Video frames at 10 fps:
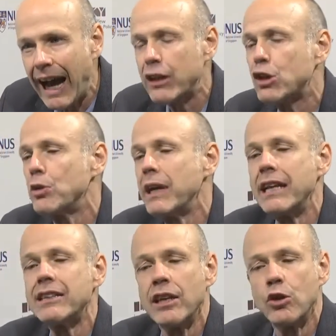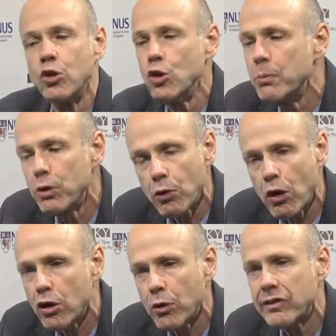at creating new
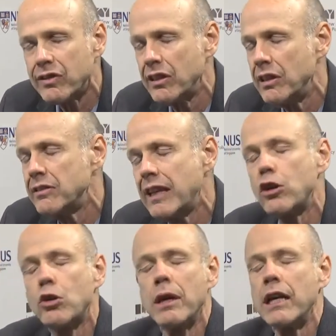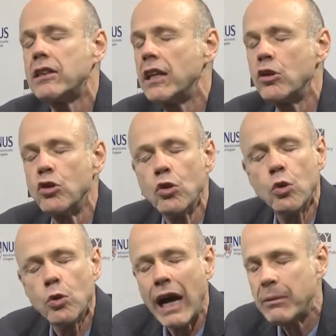bureaucracies, at creating
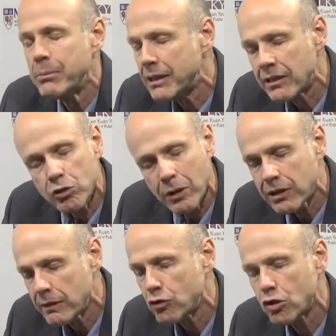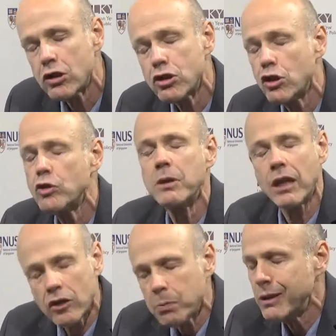new administrative structures,
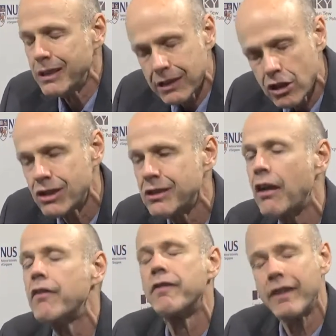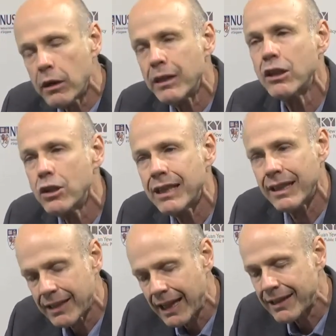because politicians are very good
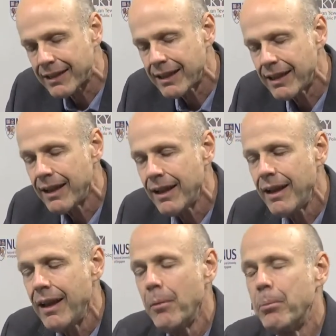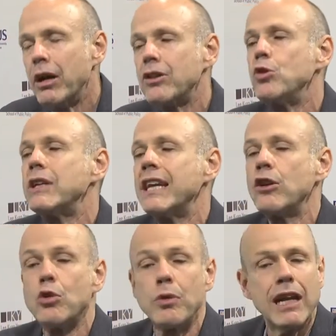at that. But you
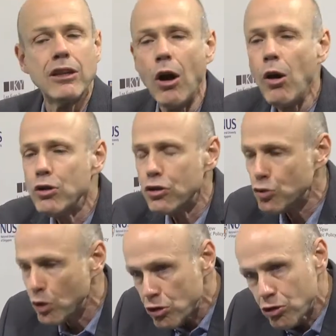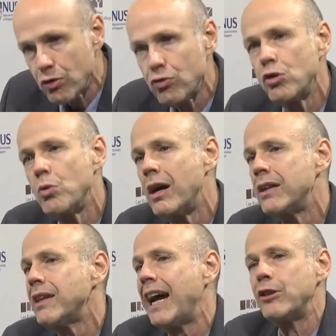can create all the structures you
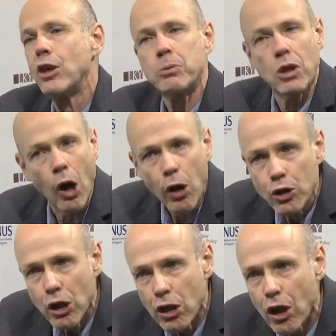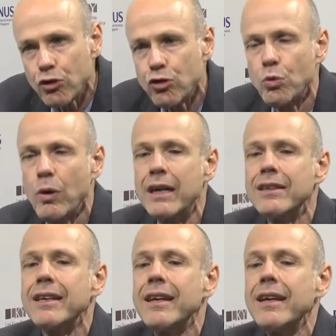want, adopt all the laws you
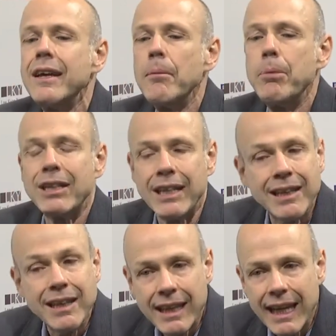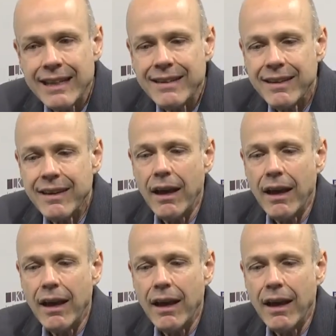want, but in the end,